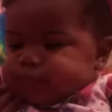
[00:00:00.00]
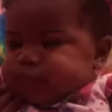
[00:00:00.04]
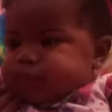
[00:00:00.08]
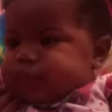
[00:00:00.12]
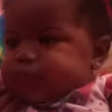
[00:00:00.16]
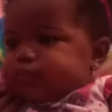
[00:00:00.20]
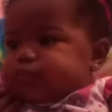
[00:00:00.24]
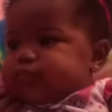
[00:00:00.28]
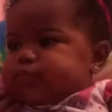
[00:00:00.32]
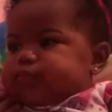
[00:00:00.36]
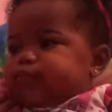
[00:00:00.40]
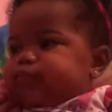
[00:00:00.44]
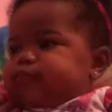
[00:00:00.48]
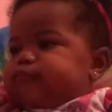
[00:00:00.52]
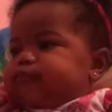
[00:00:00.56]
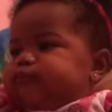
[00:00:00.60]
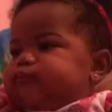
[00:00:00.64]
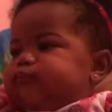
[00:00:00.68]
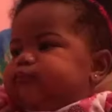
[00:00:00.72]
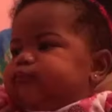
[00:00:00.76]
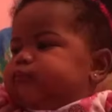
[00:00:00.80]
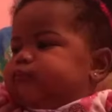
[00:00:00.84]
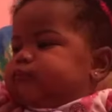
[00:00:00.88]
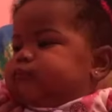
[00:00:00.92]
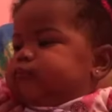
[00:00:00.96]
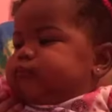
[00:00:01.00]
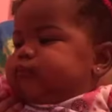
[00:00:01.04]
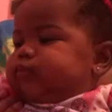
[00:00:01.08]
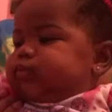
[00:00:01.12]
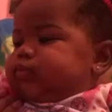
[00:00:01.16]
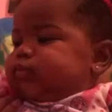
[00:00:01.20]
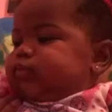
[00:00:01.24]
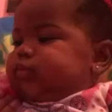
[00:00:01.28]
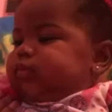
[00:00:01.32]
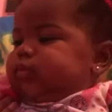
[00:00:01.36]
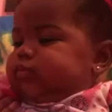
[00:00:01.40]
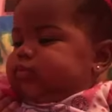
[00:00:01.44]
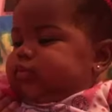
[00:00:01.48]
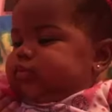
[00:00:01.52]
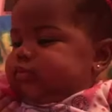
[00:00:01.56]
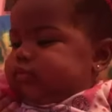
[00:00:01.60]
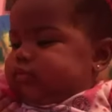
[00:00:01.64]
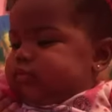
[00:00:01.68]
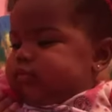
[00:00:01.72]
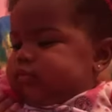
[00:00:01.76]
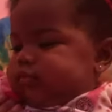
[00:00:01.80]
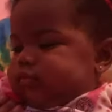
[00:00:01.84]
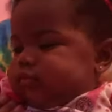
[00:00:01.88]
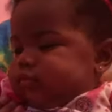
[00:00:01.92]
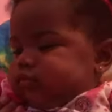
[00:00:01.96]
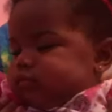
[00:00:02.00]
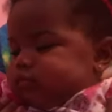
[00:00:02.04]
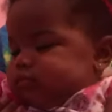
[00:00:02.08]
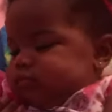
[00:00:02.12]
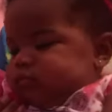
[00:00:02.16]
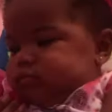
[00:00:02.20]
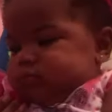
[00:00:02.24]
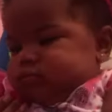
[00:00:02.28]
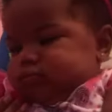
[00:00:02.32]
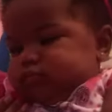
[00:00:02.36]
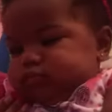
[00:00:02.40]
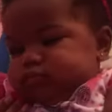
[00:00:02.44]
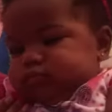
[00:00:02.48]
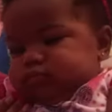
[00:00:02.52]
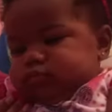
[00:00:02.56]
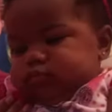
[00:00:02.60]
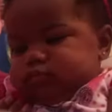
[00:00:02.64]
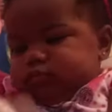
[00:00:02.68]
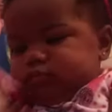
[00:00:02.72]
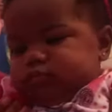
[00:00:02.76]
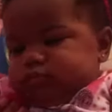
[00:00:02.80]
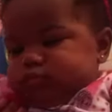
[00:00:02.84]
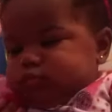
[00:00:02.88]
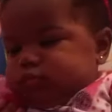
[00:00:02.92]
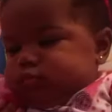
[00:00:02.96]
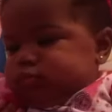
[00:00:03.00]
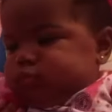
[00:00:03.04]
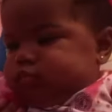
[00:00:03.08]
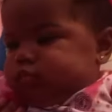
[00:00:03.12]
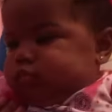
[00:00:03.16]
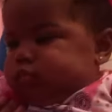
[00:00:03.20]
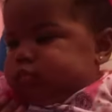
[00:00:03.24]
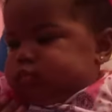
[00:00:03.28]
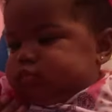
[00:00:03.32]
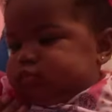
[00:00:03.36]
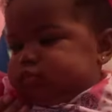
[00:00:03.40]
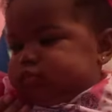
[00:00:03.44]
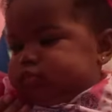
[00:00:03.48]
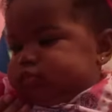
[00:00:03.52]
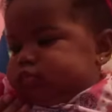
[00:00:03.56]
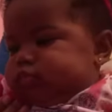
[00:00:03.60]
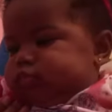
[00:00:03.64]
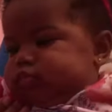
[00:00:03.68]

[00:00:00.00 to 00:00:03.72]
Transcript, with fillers: Again, thanks a ton for sharing your everyday lives with us.